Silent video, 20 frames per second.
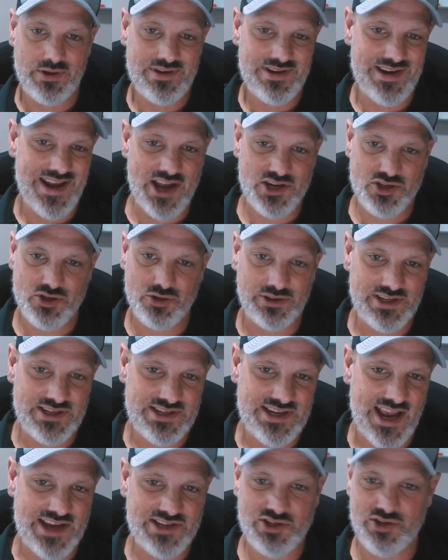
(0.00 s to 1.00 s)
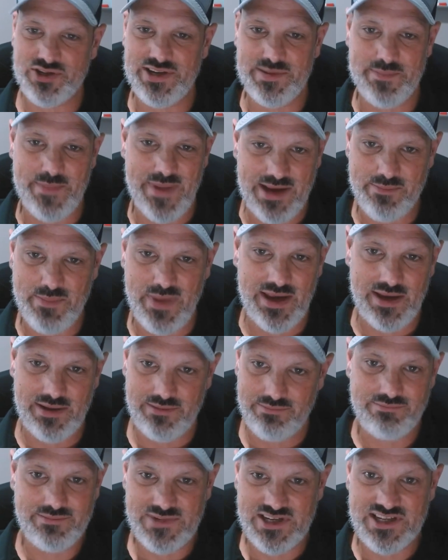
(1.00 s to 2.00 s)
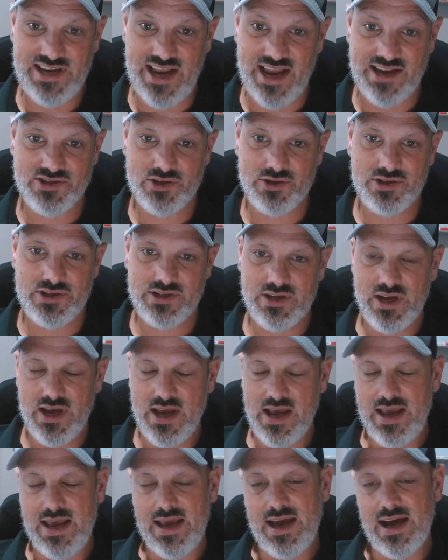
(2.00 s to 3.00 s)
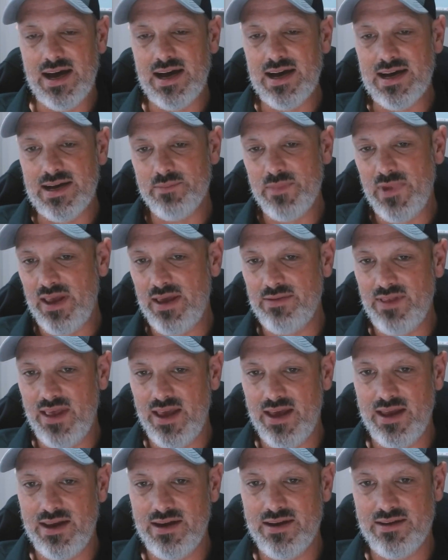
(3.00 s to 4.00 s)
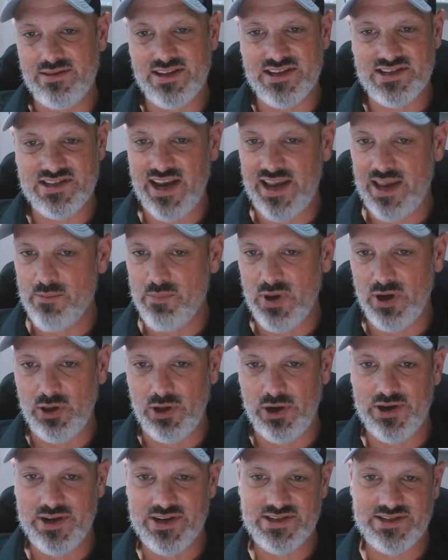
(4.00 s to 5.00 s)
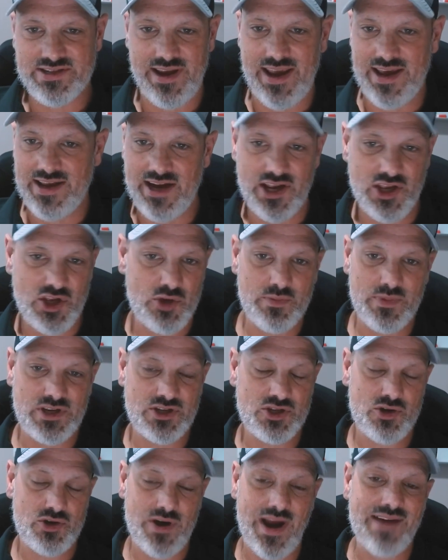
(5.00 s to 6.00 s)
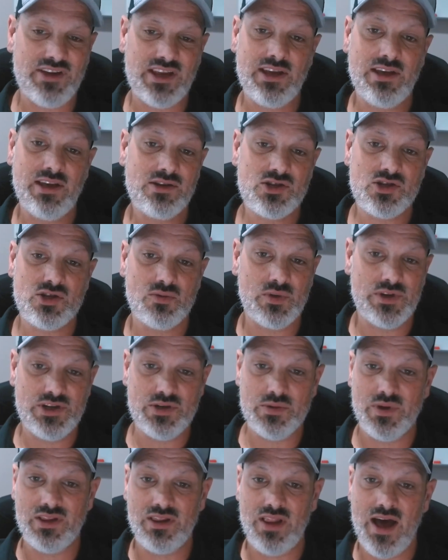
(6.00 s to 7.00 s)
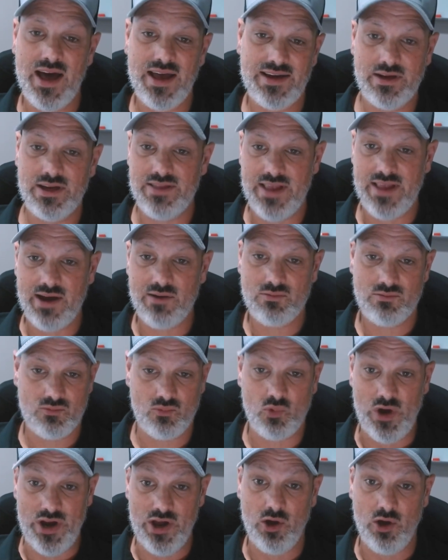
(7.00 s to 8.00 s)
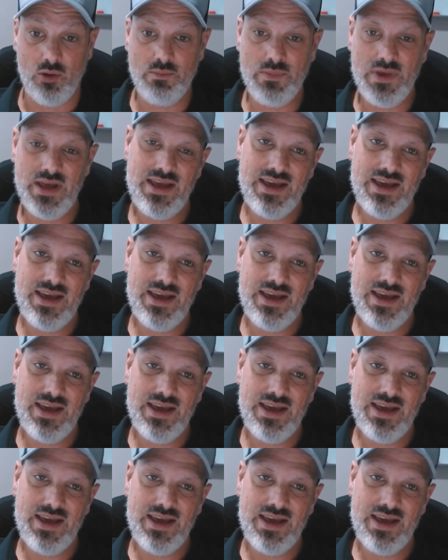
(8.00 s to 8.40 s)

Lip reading: natural disasters and man-made disasters. And then the second pillar is anti-human trafficking. So we do a lot in that realm,